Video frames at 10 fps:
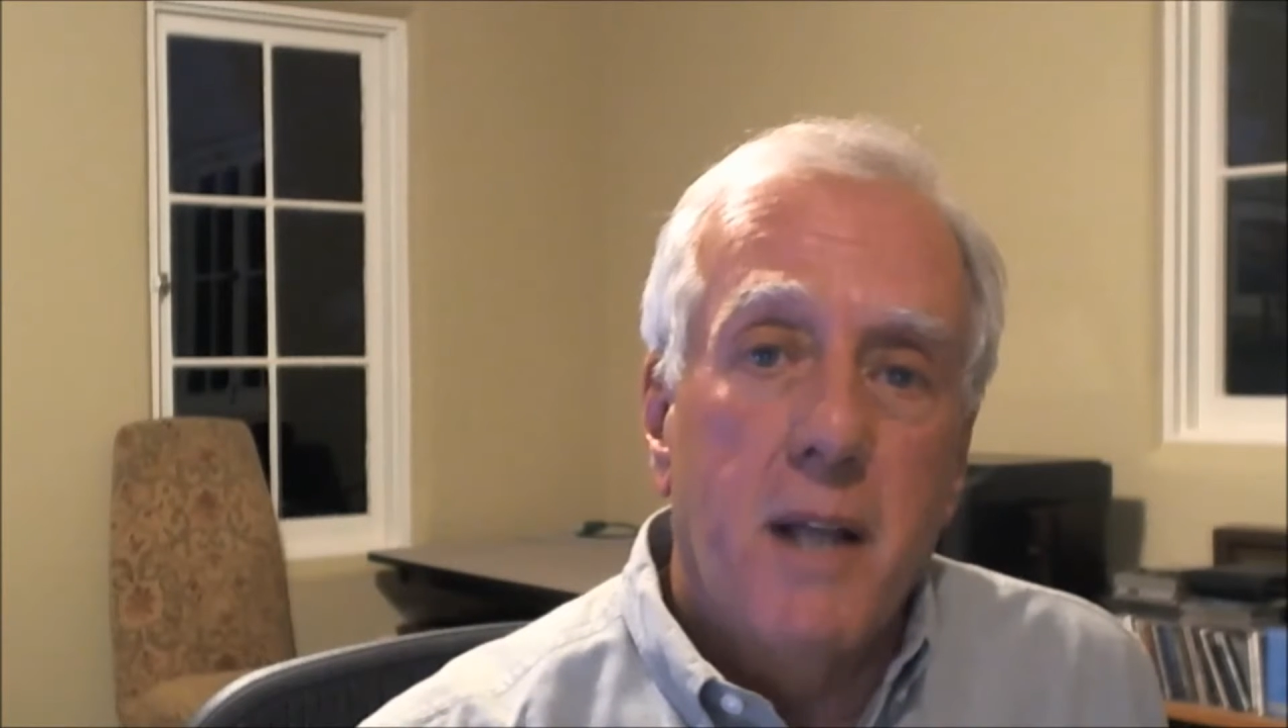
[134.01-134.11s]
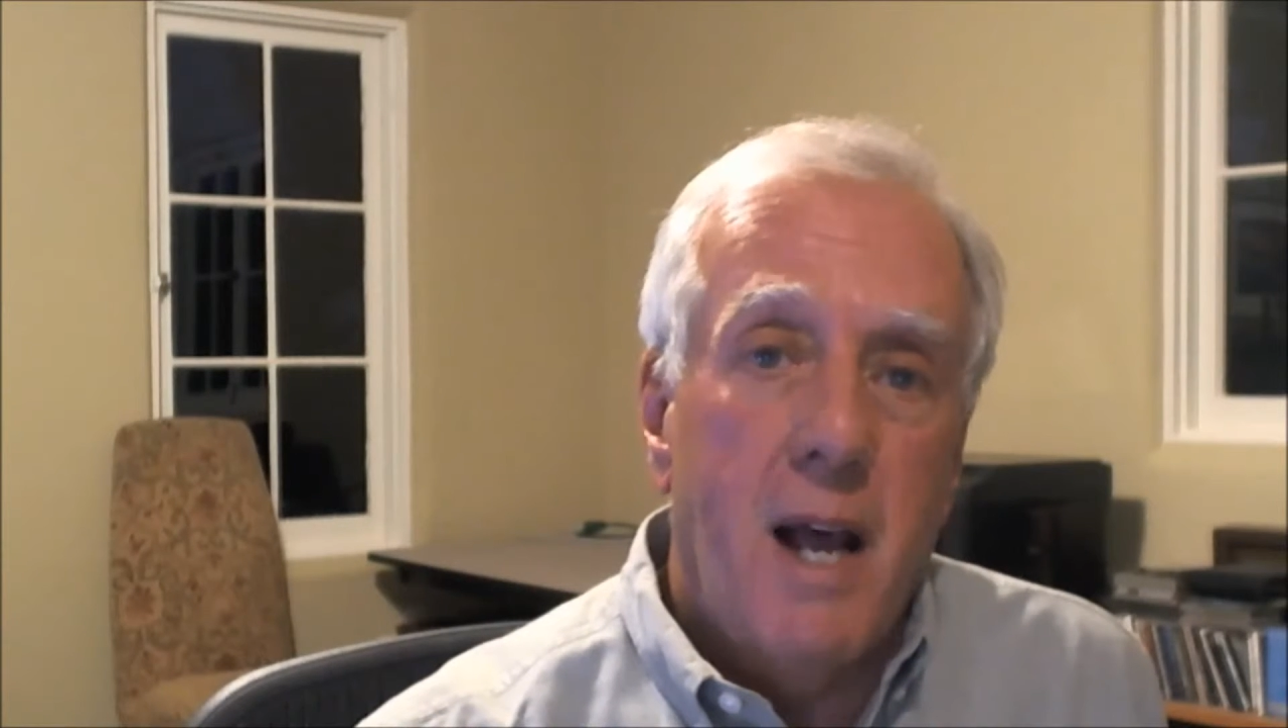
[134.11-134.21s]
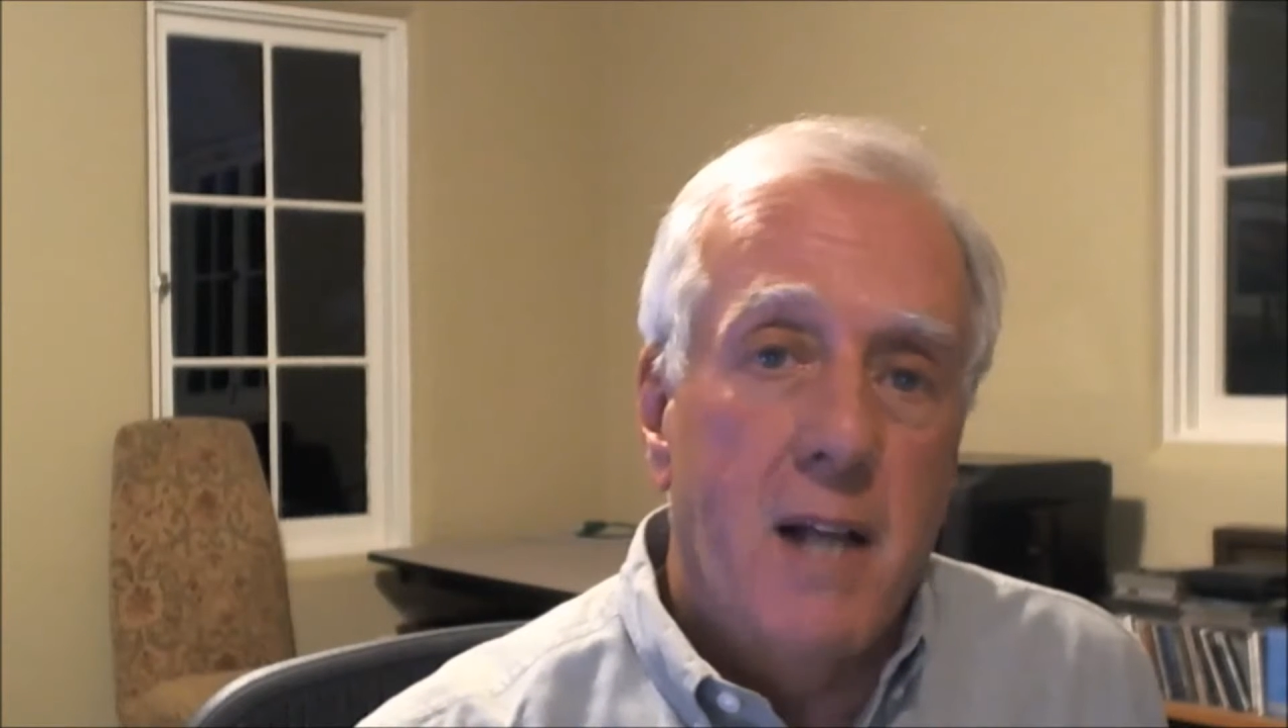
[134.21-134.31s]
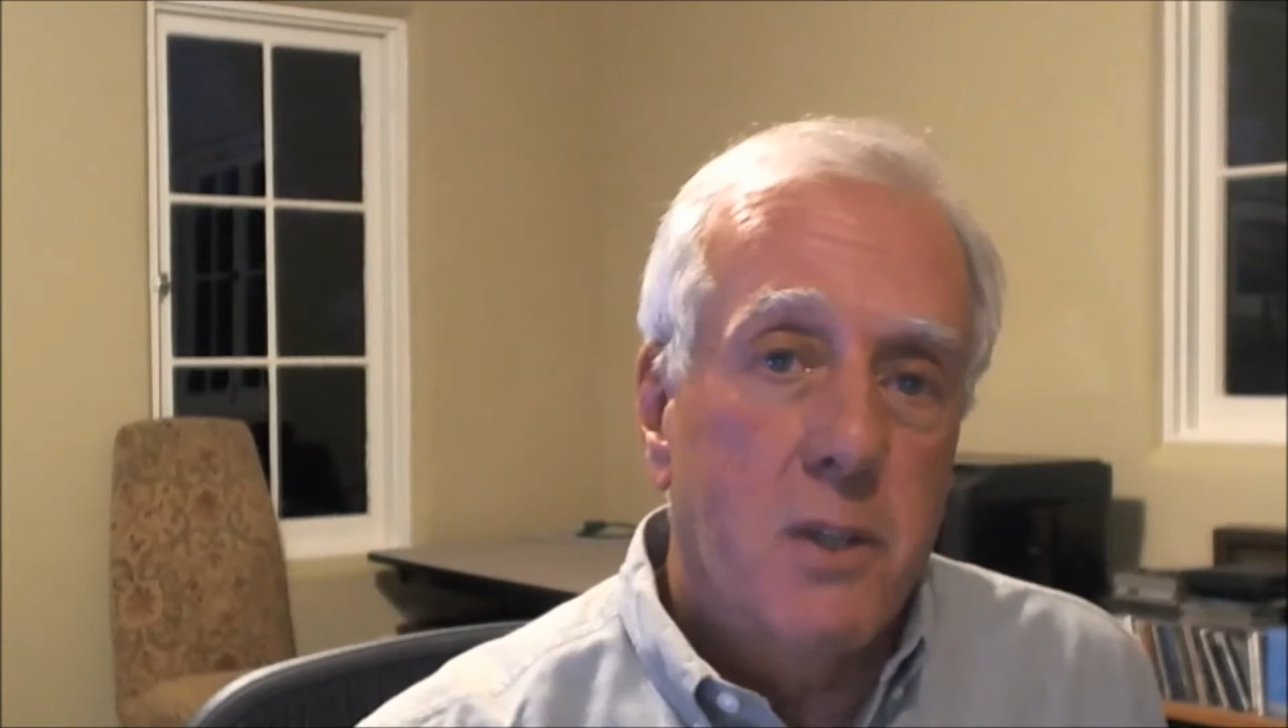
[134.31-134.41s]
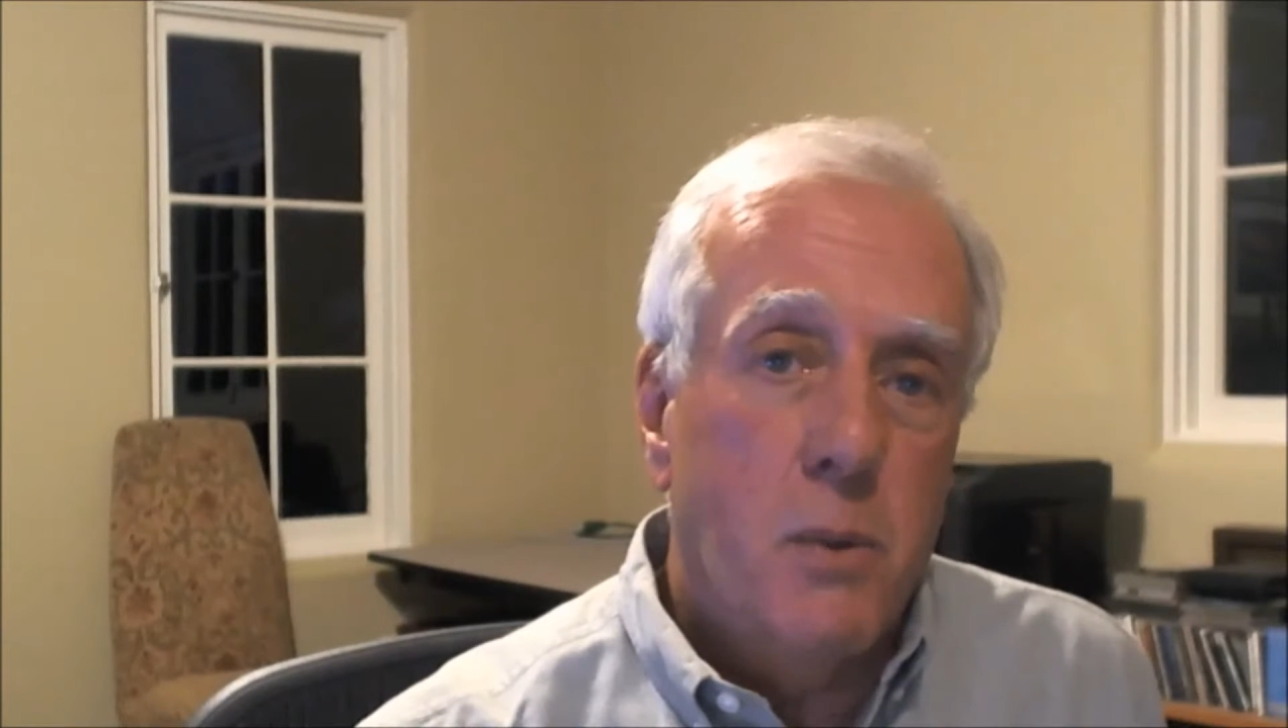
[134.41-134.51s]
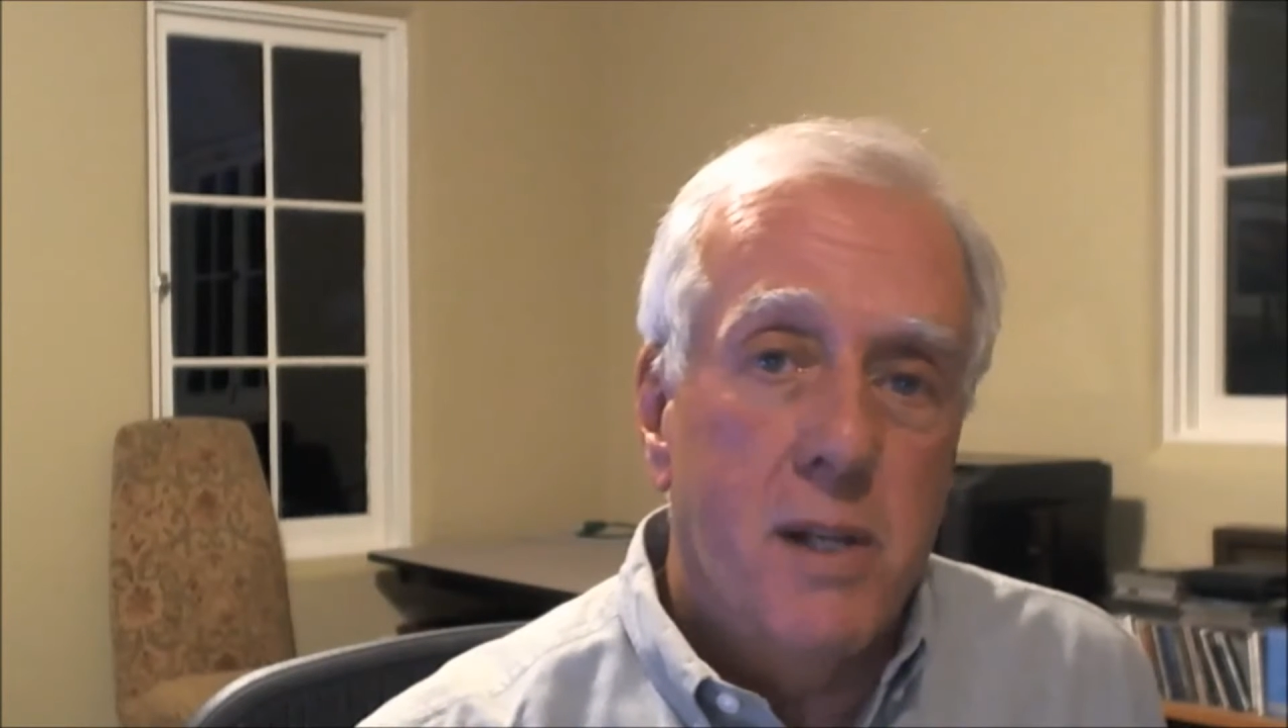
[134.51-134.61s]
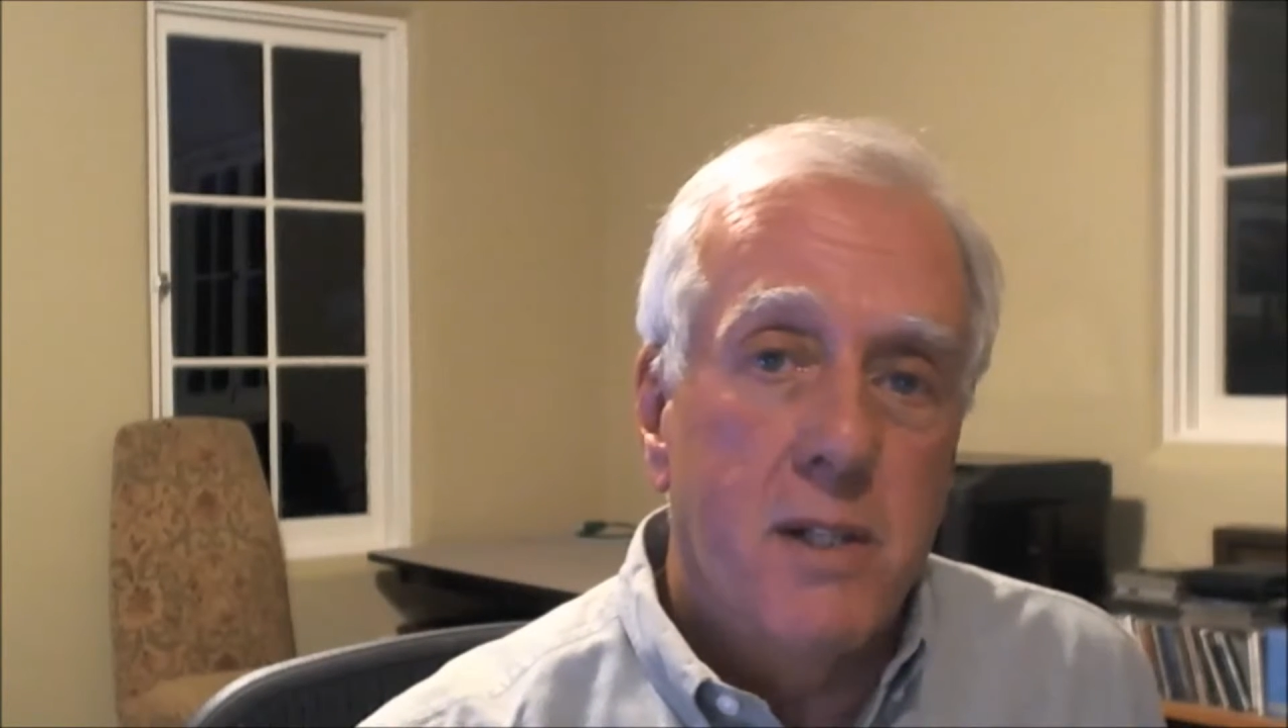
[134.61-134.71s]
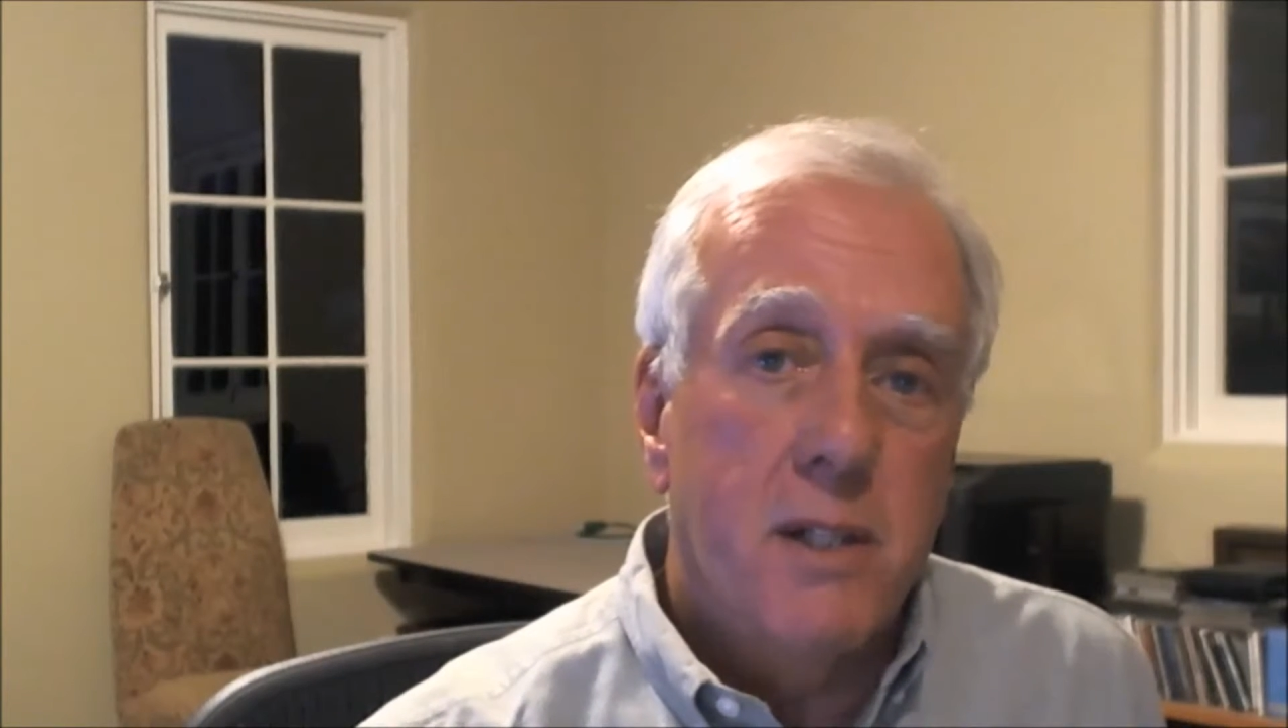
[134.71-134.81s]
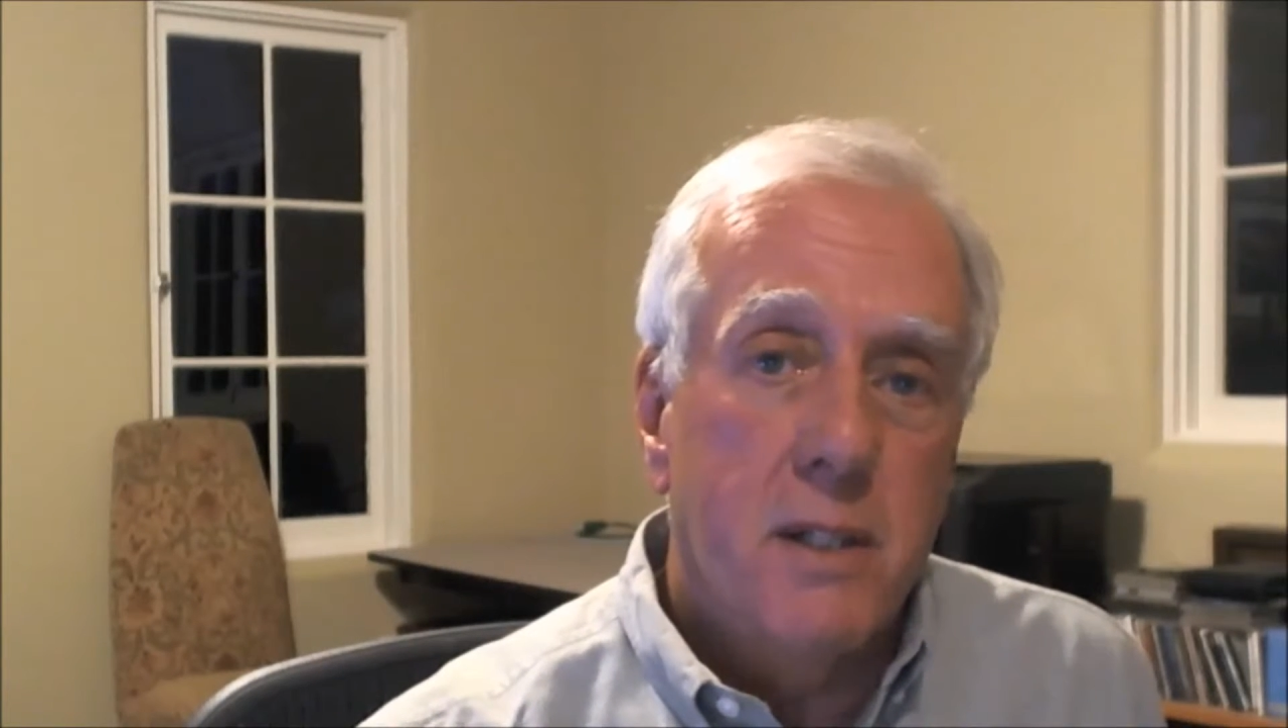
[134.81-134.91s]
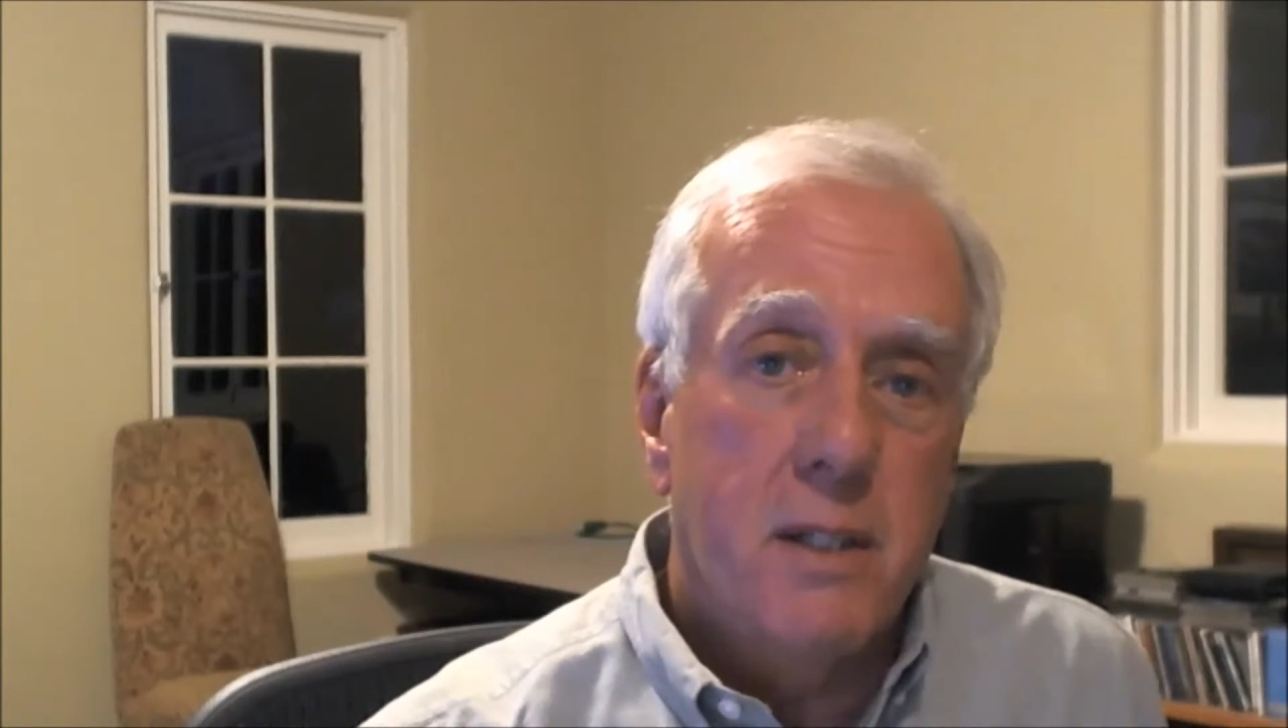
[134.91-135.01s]
ask
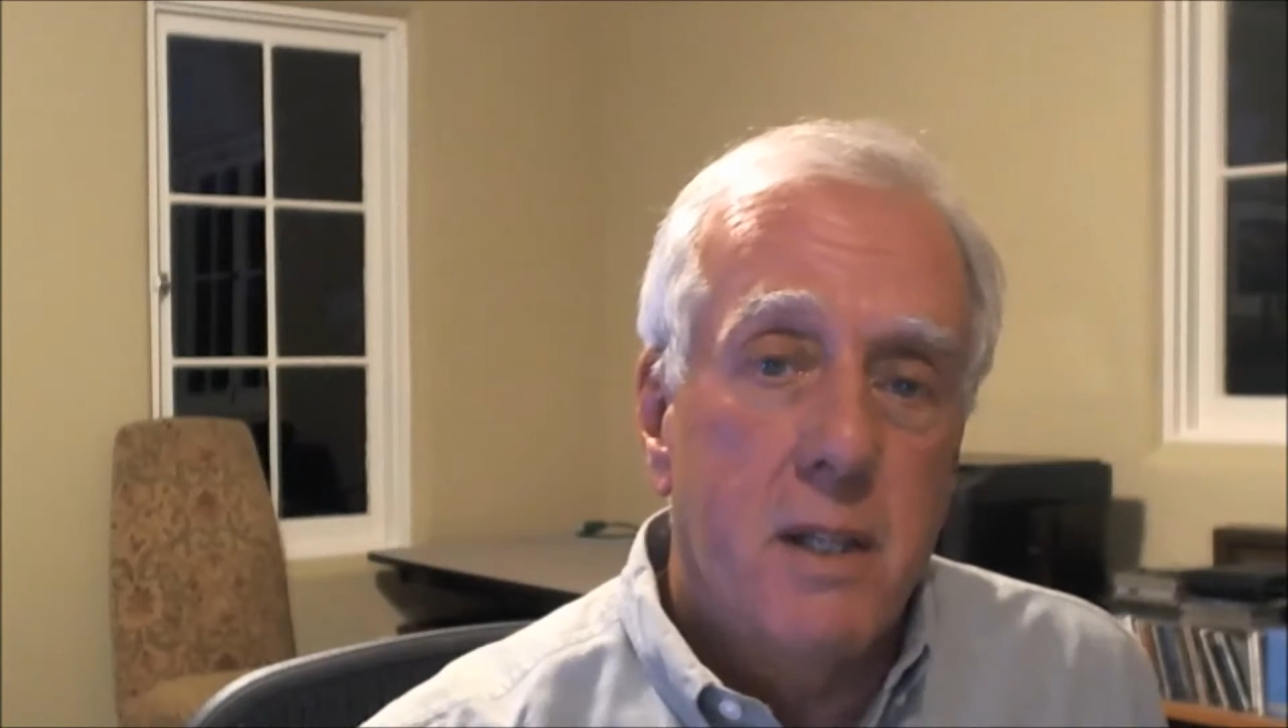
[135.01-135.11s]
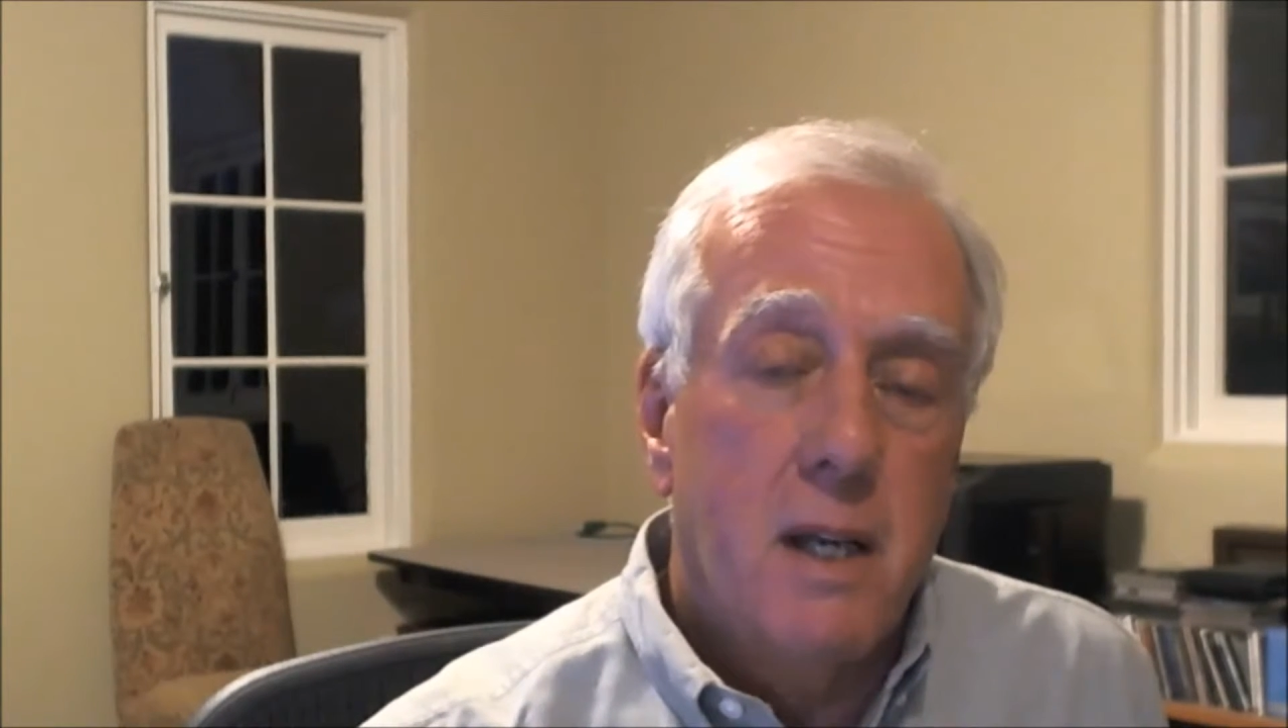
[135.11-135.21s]
questions.